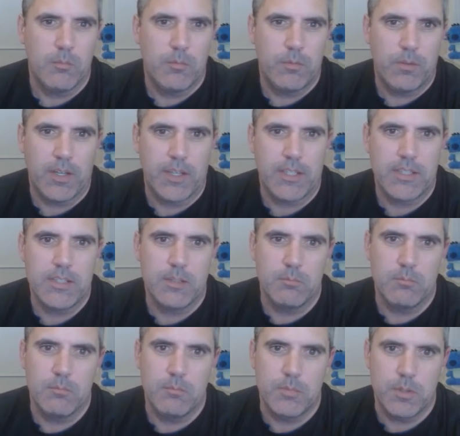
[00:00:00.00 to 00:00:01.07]
Find the
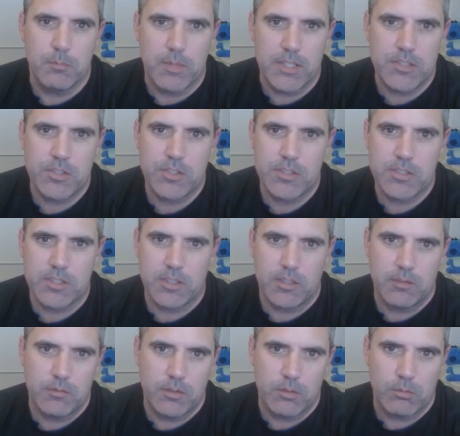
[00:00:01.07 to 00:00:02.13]
dimensions
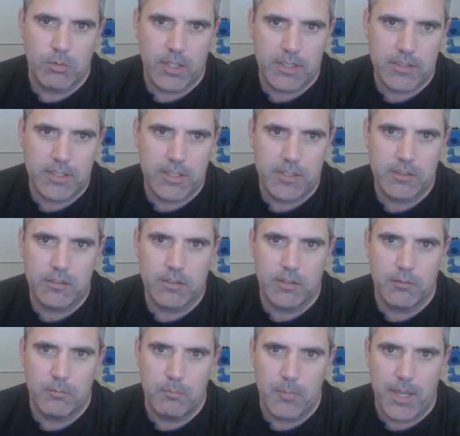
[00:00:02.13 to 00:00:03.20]
of the rectangle
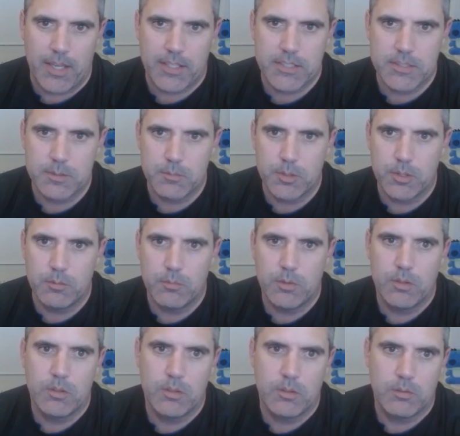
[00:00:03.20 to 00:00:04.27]
of maximum
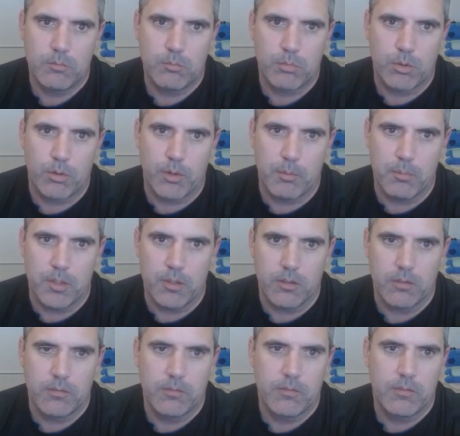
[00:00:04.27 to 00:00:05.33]
perimeter.
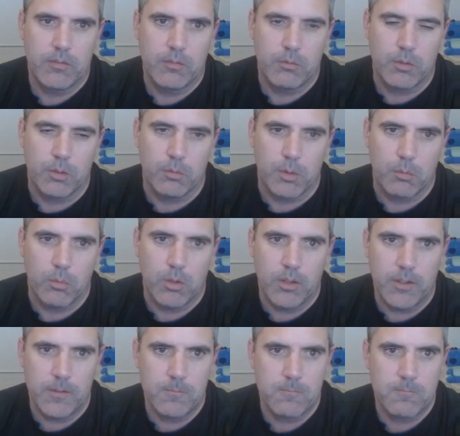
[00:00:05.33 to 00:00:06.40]
What do we want?